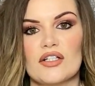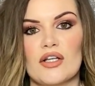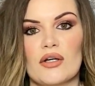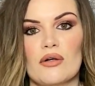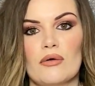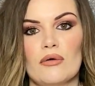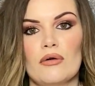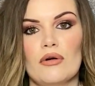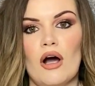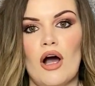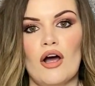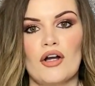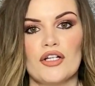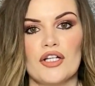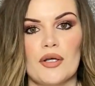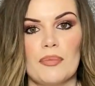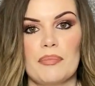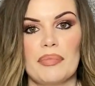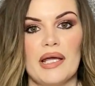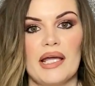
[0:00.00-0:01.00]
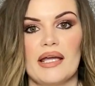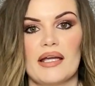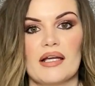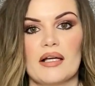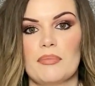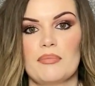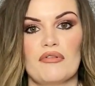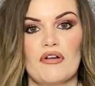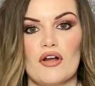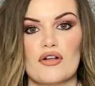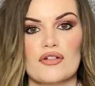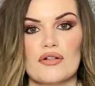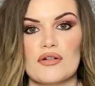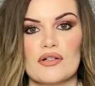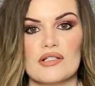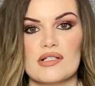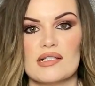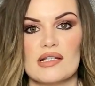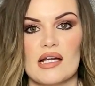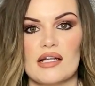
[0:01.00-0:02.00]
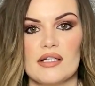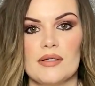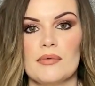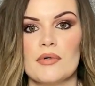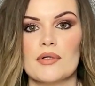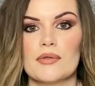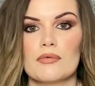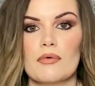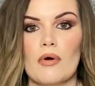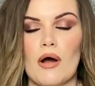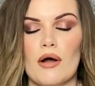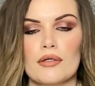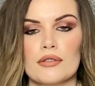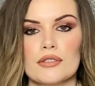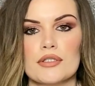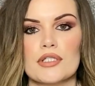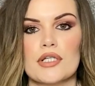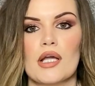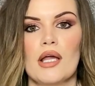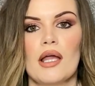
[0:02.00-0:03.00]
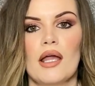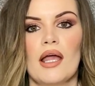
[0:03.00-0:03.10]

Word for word: You go on, you pick products that you would want,